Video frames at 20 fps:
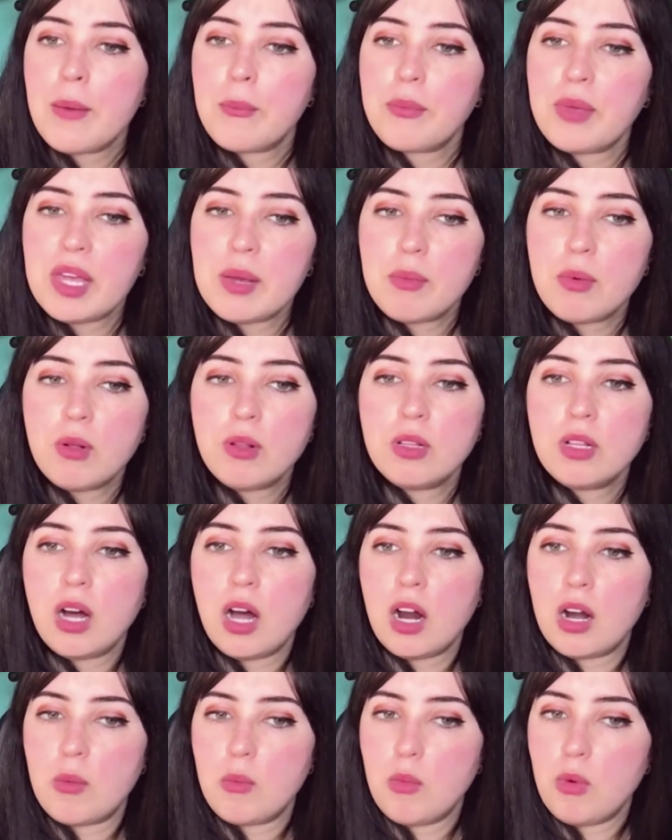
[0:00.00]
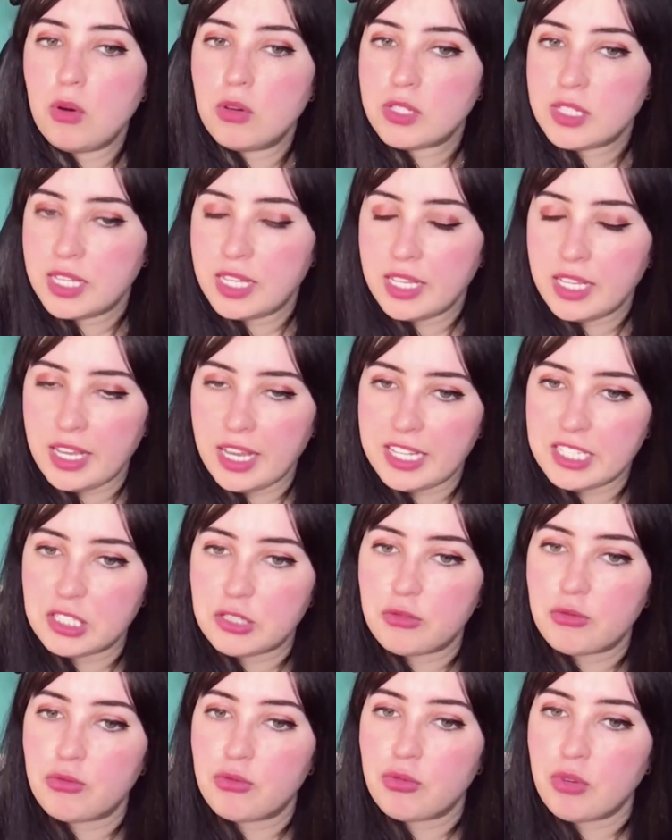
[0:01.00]
People are most
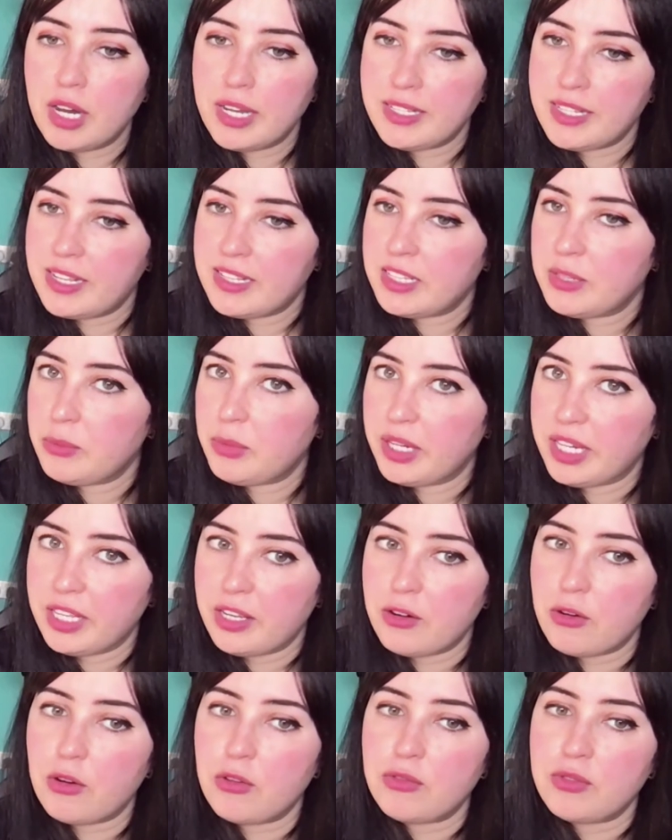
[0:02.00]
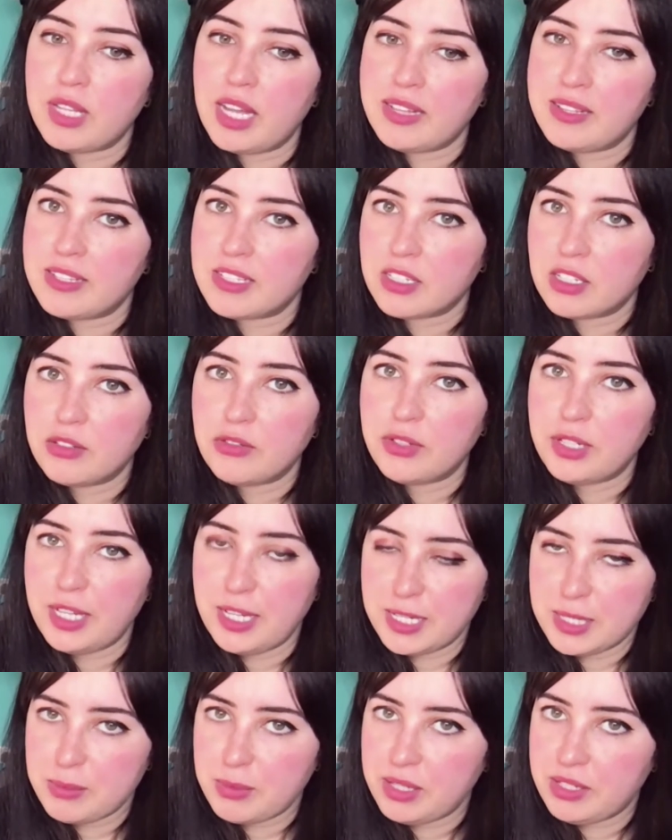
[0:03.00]
engaged right at the beginning of that discovery
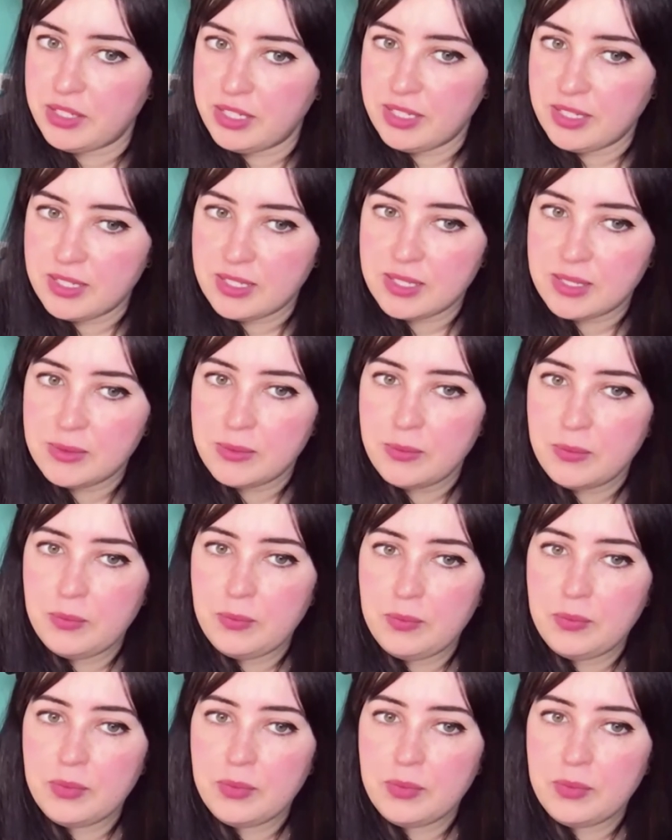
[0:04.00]
experience.